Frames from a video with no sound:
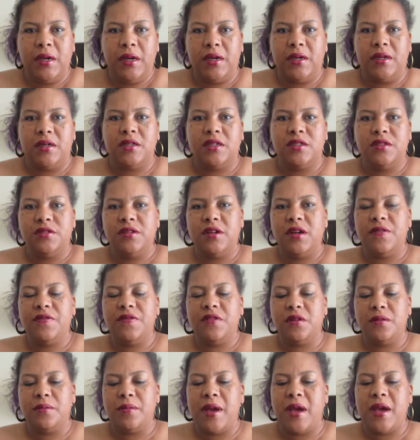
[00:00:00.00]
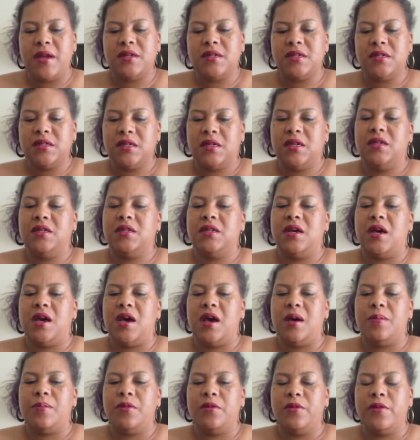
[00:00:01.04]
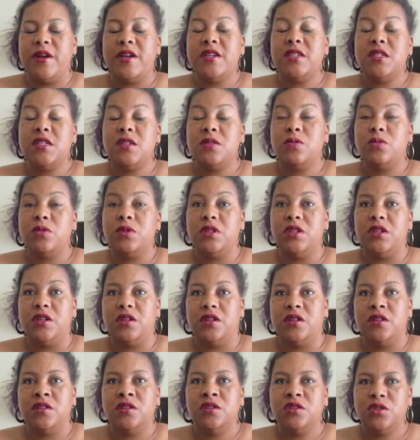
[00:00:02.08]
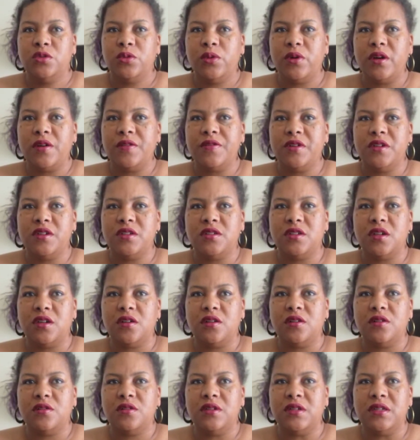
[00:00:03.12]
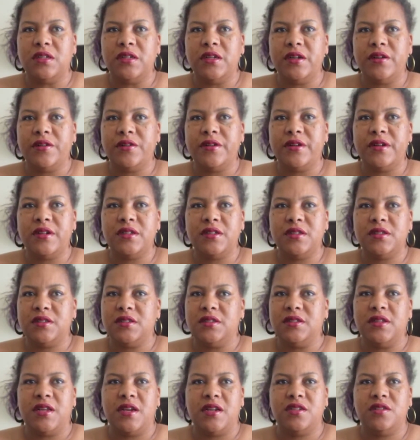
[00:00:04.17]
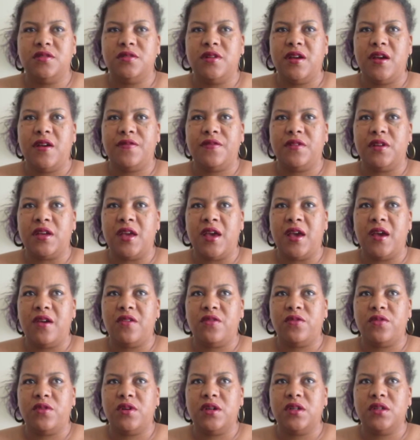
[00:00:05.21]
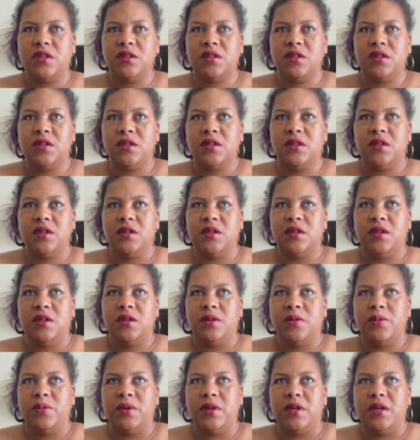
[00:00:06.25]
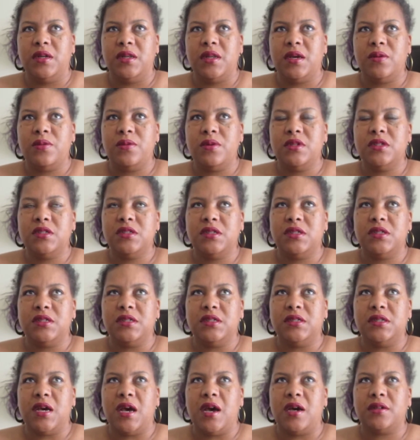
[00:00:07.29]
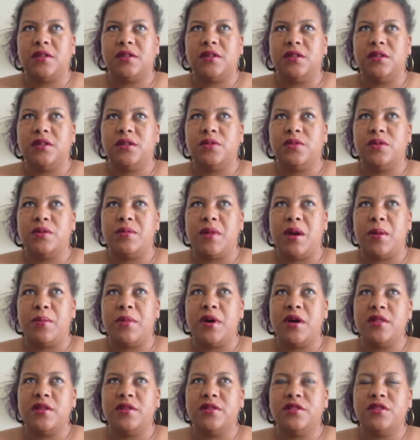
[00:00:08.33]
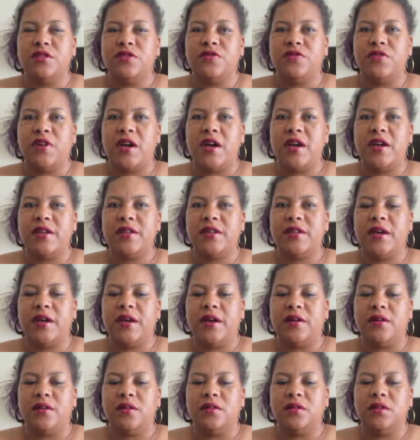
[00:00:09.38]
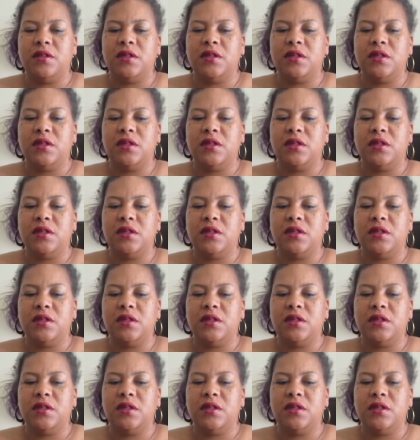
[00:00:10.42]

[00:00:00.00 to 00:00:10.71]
Hey, could you ever imagine getting an operation when you're 12 years old and hearing that you have to have one? Well, I went to the doctor with my mother to find out